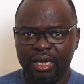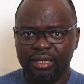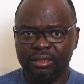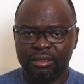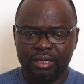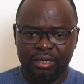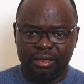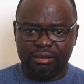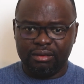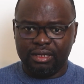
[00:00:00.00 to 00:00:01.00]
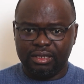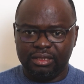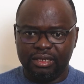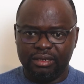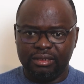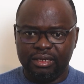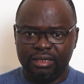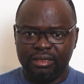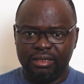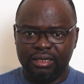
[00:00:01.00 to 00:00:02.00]
and
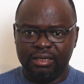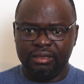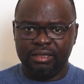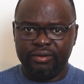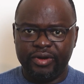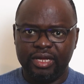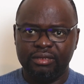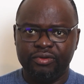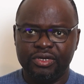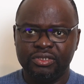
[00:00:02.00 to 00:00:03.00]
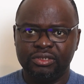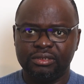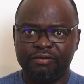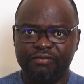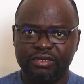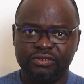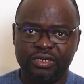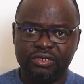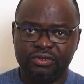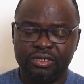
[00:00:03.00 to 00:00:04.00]
the red range, the first
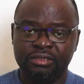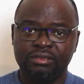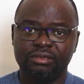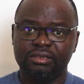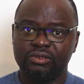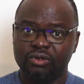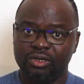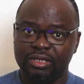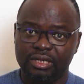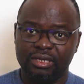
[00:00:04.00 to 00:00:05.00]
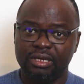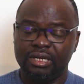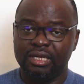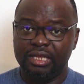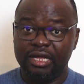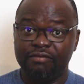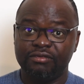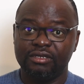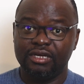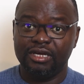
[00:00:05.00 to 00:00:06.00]
red range is on the
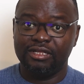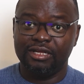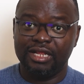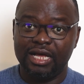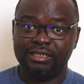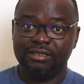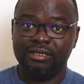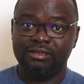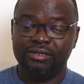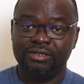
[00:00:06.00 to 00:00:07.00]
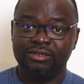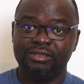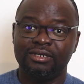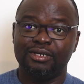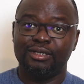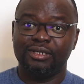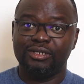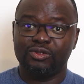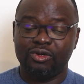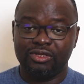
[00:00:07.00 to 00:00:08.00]
left, and the last red range
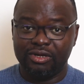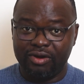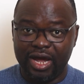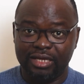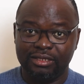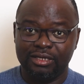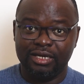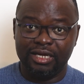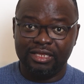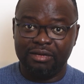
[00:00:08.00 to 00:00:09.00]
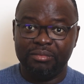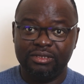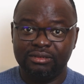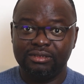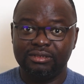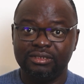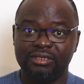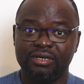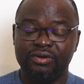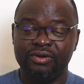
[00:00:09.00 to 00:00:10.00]
is on the right, and the middle
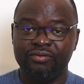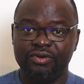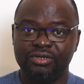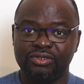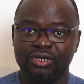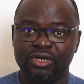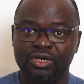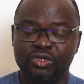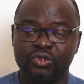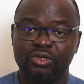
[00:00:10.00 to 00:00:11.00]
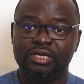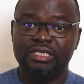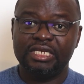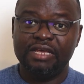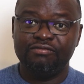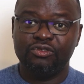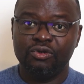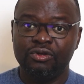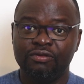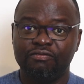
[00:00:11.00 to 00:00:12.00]
is a green range. So the safe
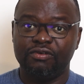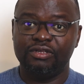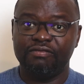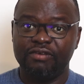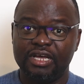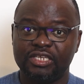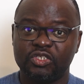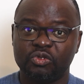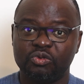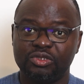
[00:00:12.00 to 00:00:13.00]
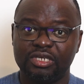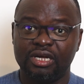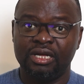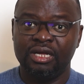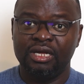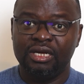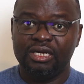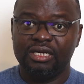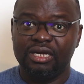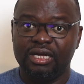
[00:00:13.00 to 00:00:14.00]
zone for the fire extinguisher
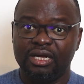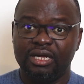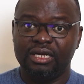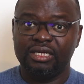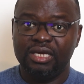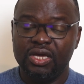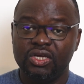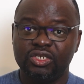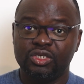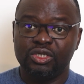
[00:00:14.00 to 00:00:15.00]
gauge